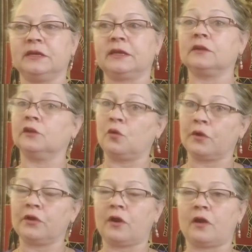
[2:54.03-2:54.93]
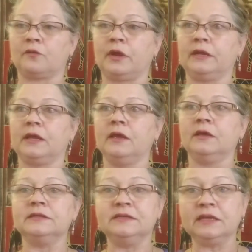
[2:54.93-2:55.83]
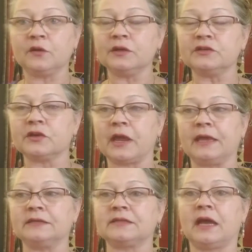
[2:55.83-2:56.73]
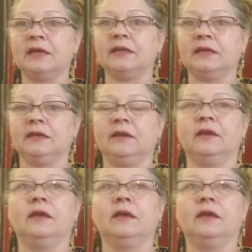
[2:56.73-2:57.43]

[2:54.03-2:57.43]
It can lower your heart rate, decrease your anxiety.